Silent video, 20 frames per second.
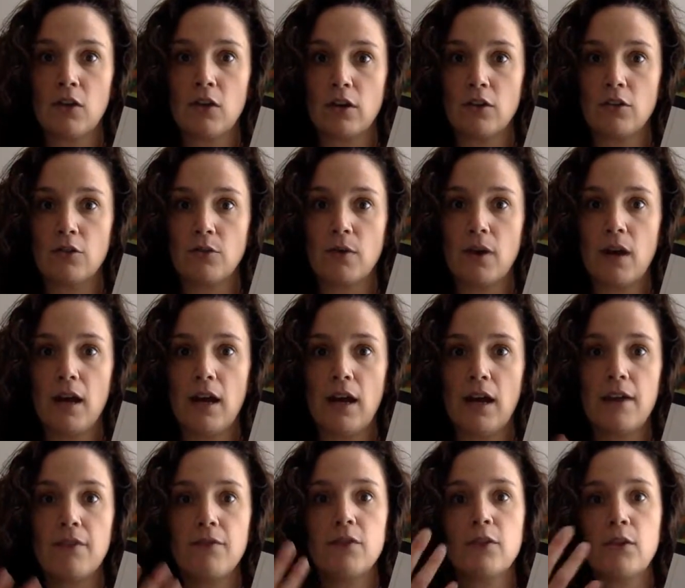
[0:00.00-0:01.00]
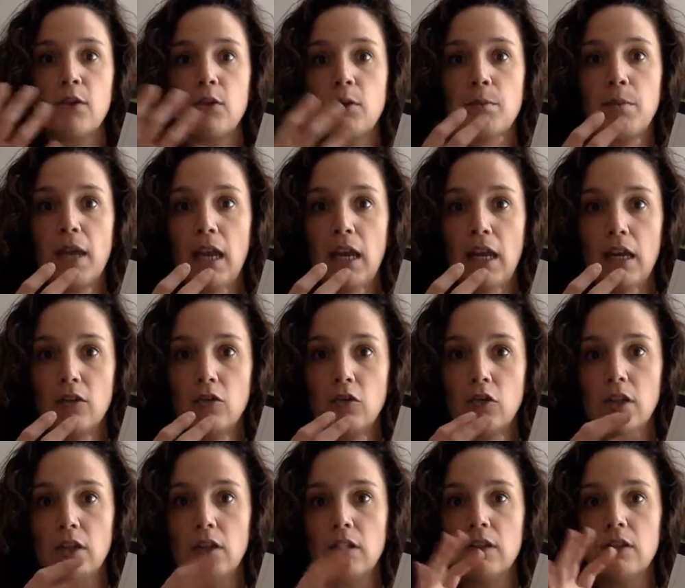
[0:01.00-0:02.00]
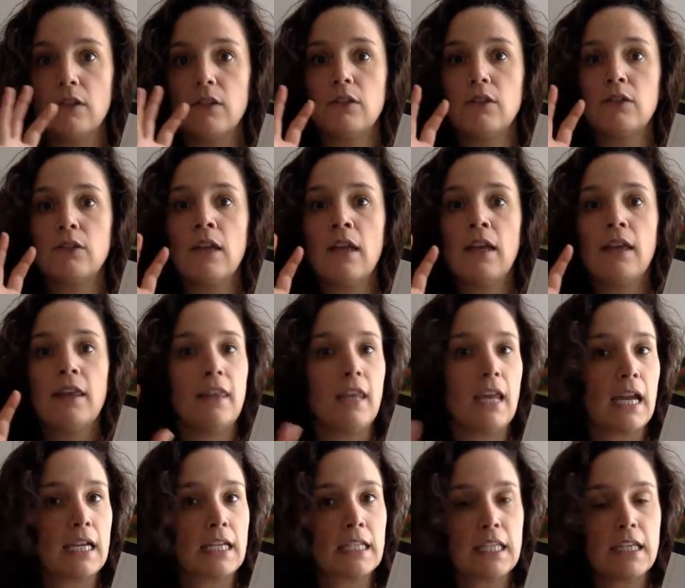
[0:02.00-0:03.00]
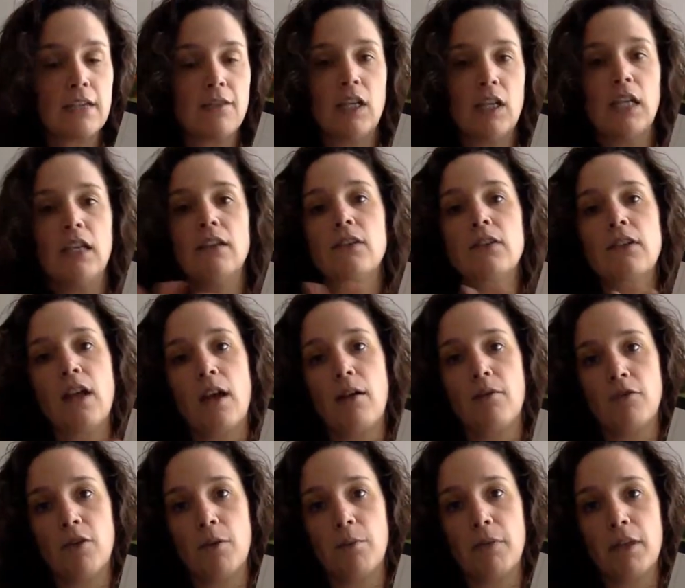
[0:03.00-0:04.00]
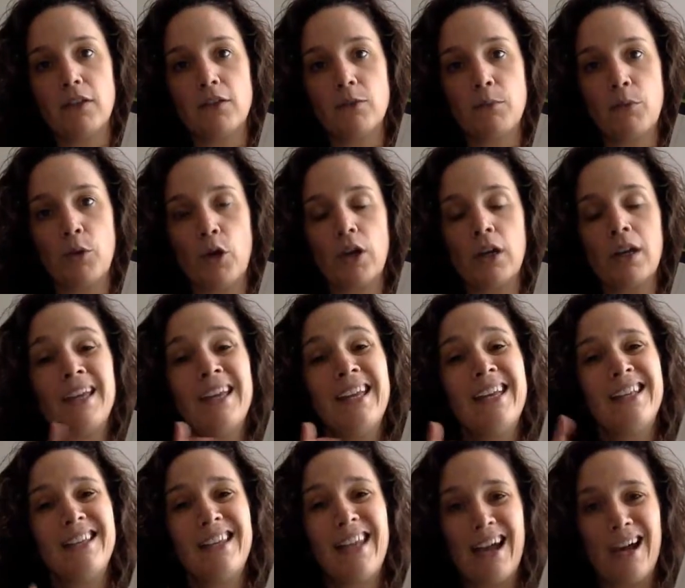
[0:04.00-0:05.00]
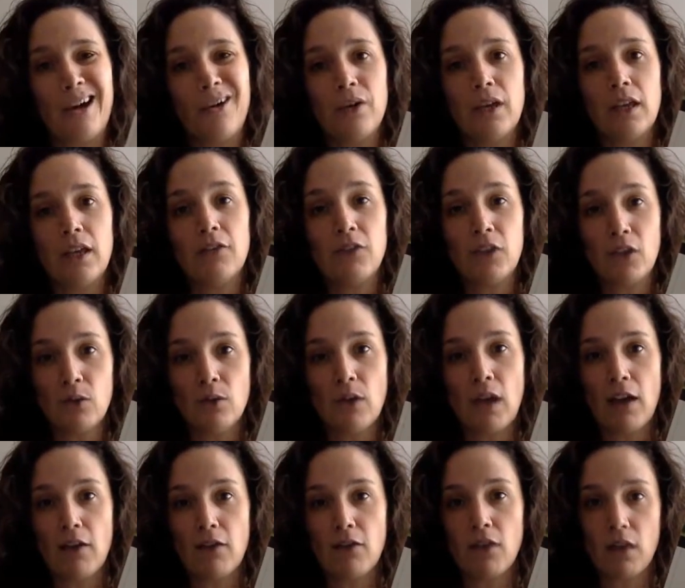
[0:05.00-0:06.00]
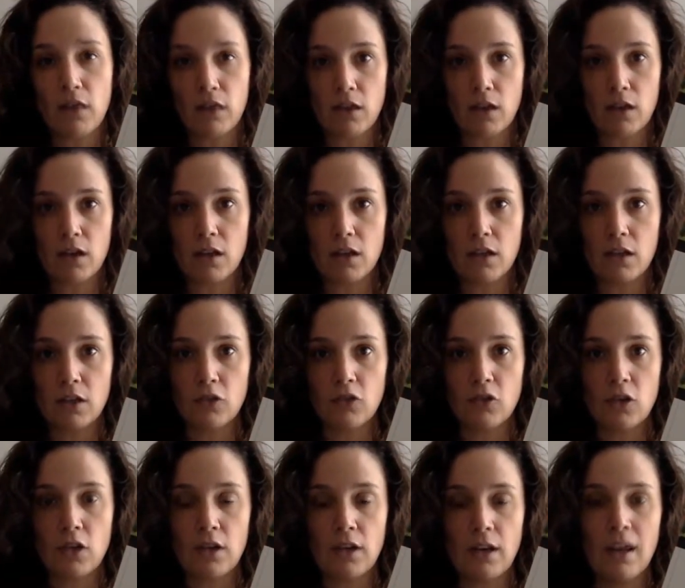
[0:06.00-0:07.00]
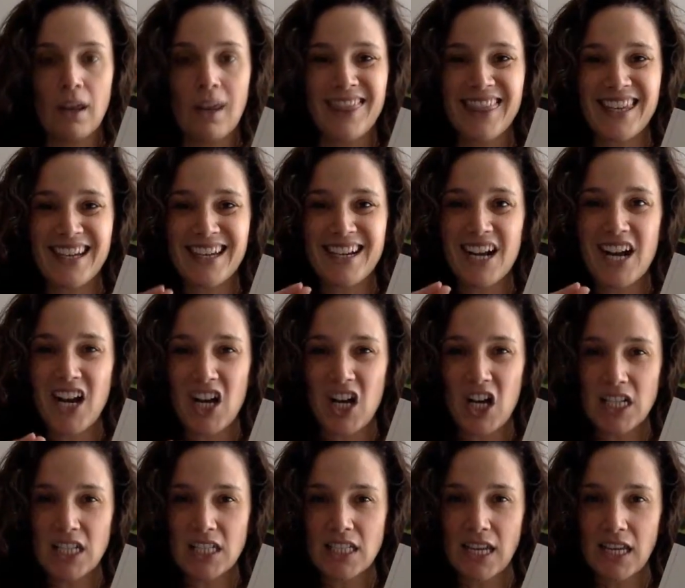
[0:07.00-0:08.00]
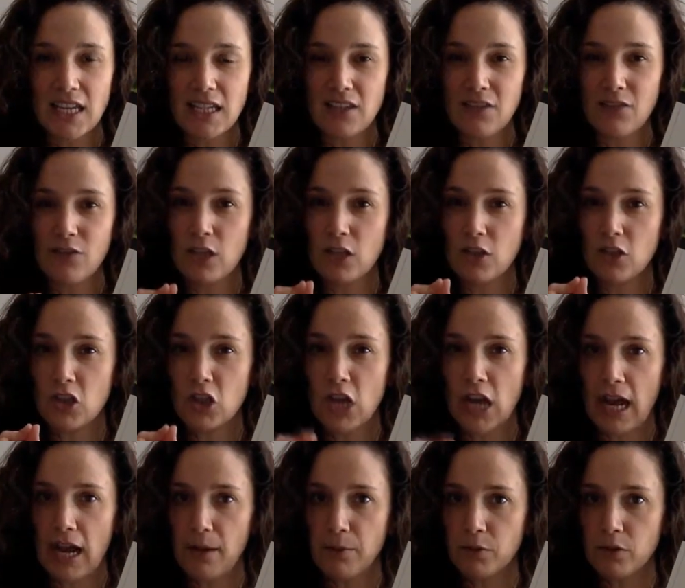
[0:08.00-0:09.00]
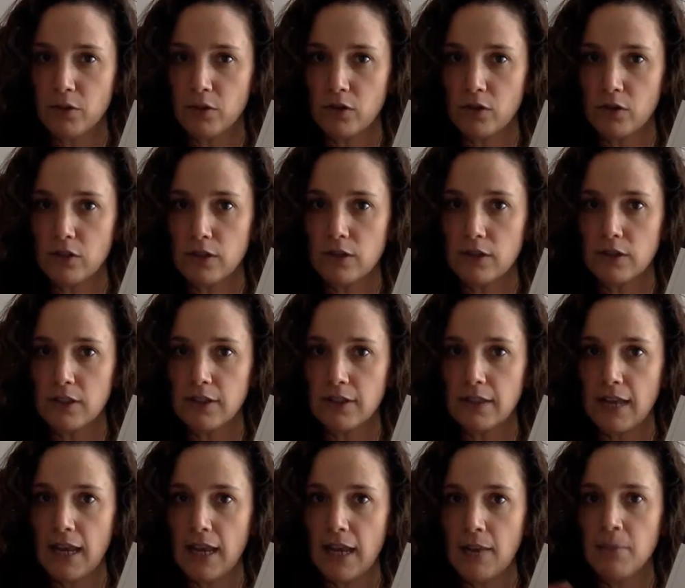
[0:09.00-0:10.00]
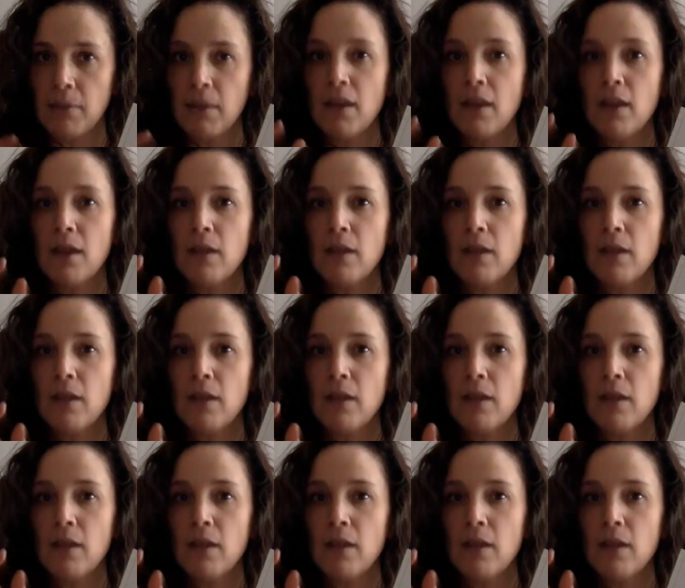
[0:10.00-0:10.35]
are derived, so the pages, the activities come from this book. Now, if you have the 3rd edition, the content of the chapters is the same,